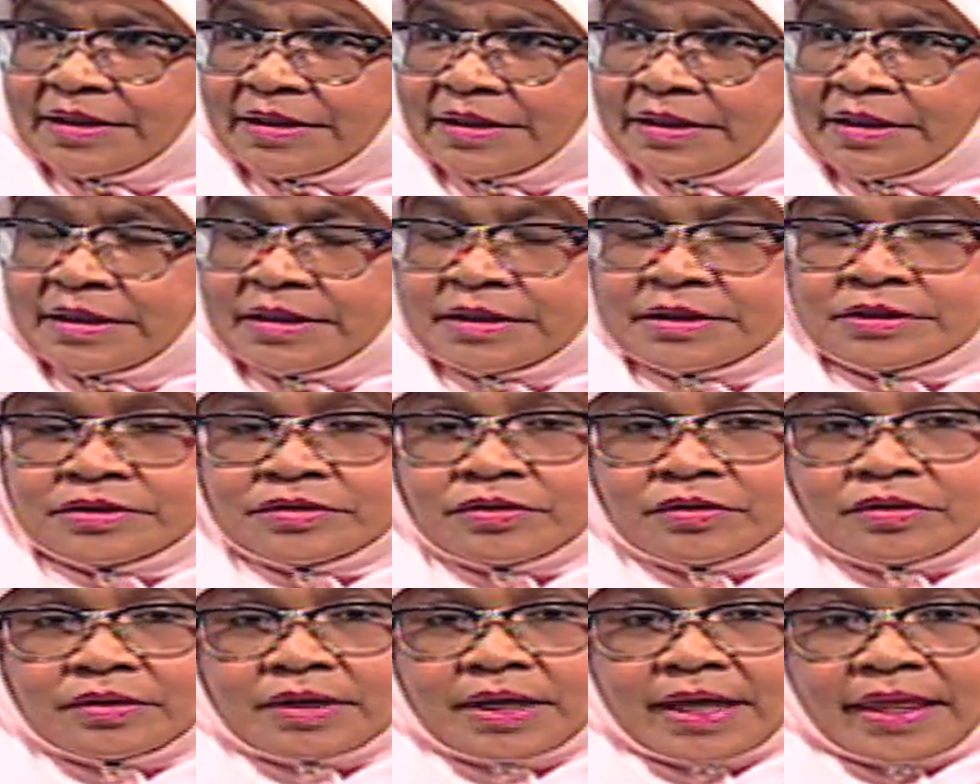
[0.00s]
Mm-hmm.
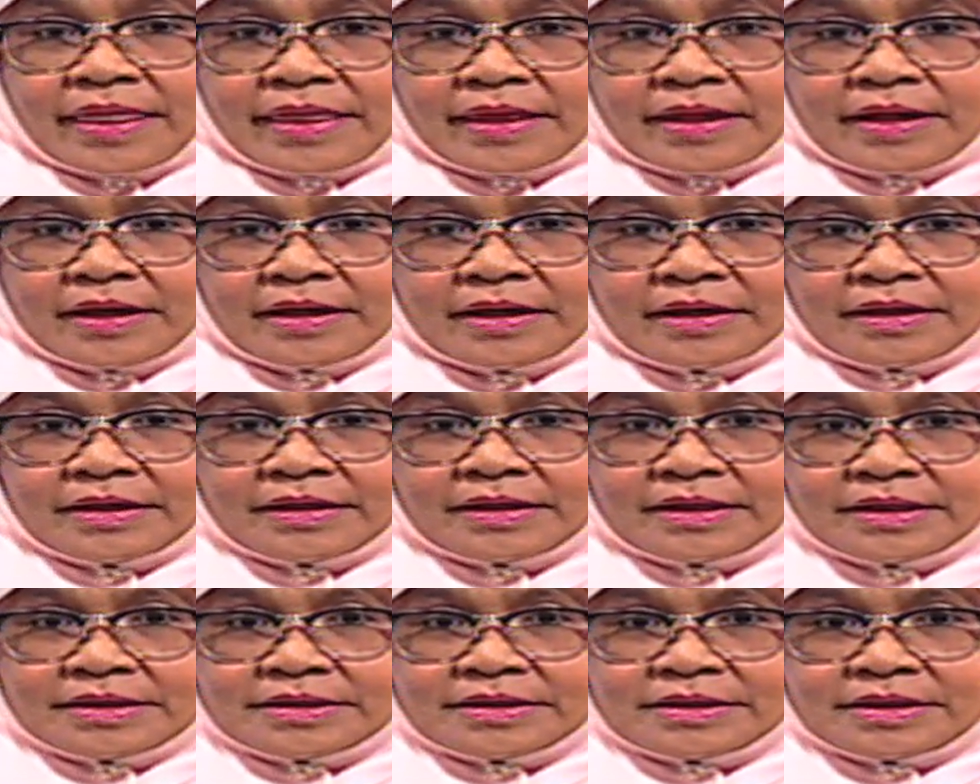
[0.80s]
So I think
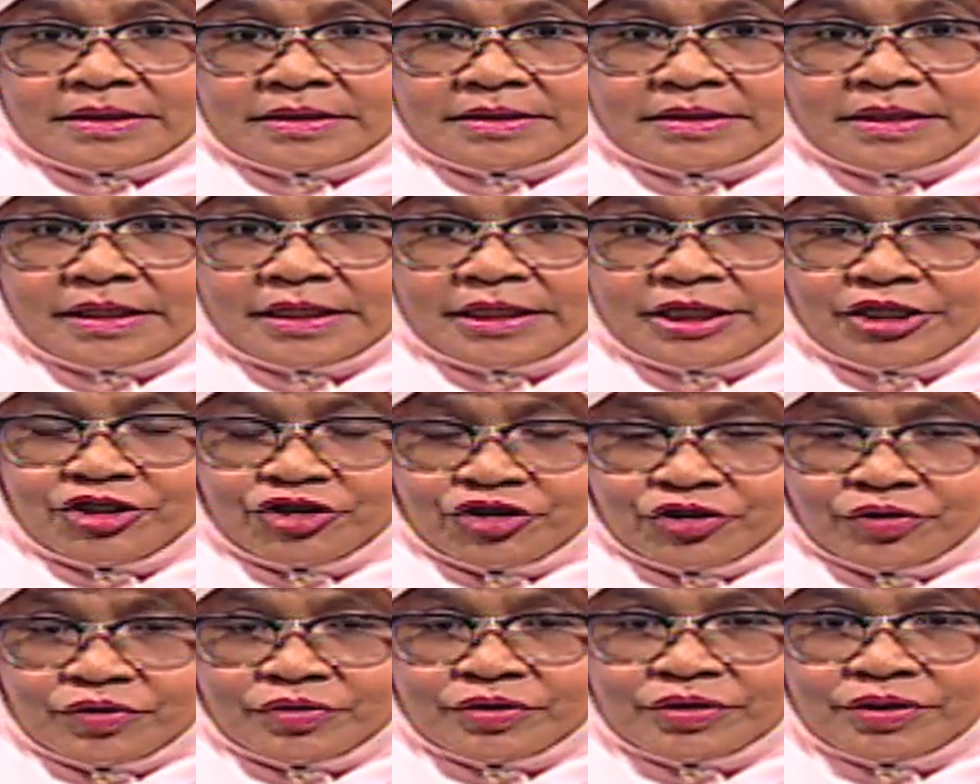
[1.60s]
this is the
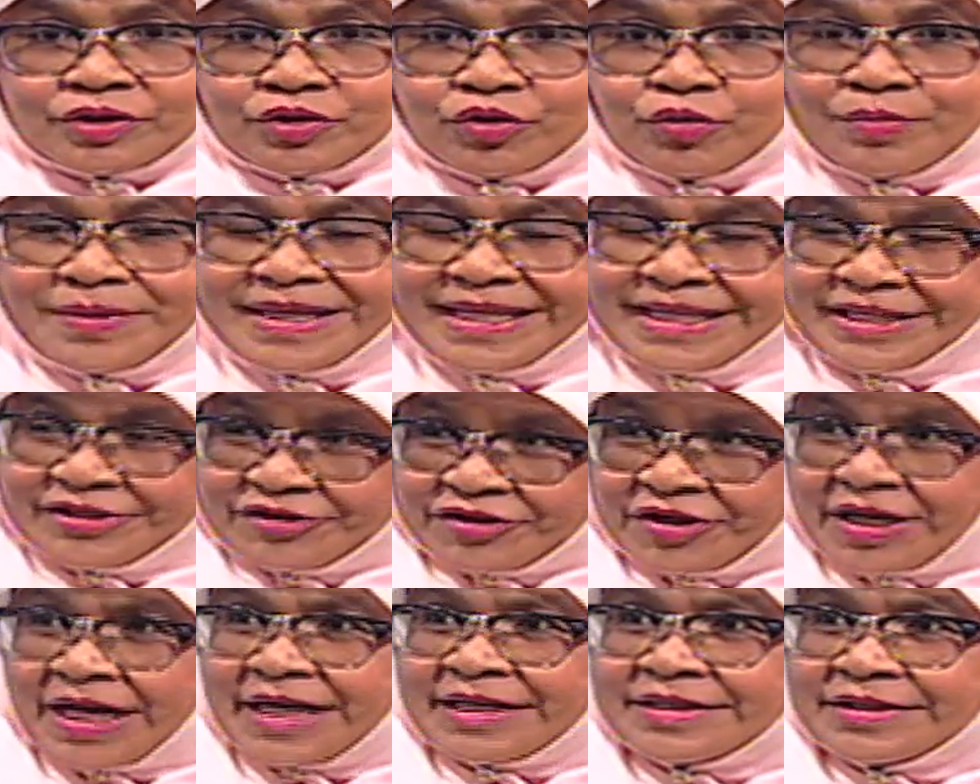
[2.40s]
issues to be
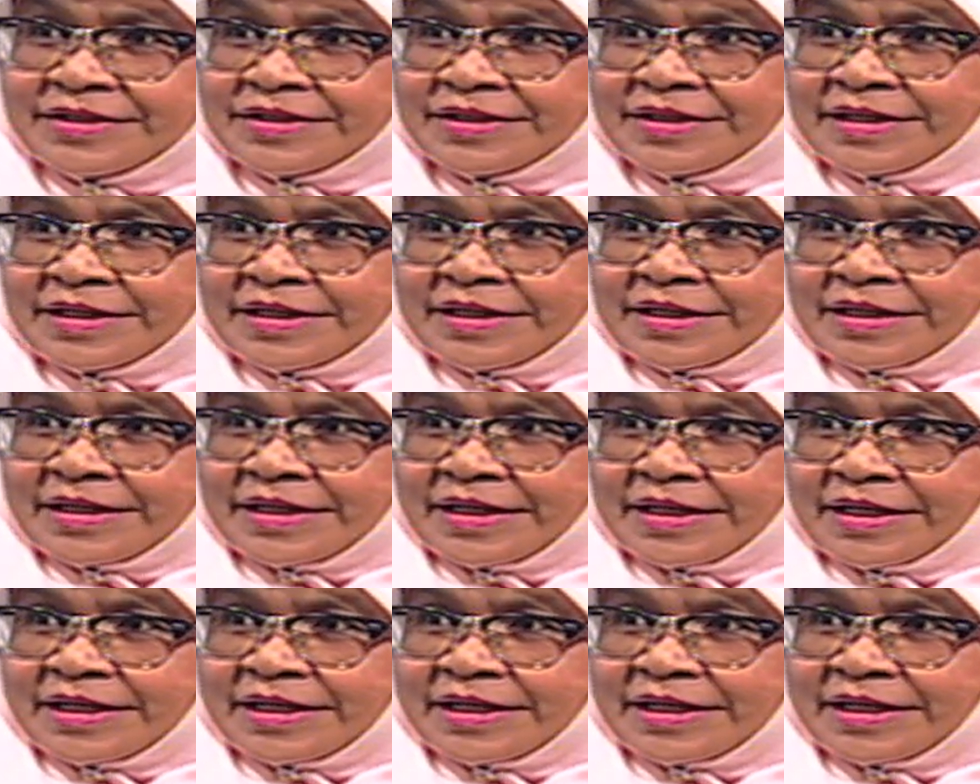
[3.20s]
discussed mm-hmm.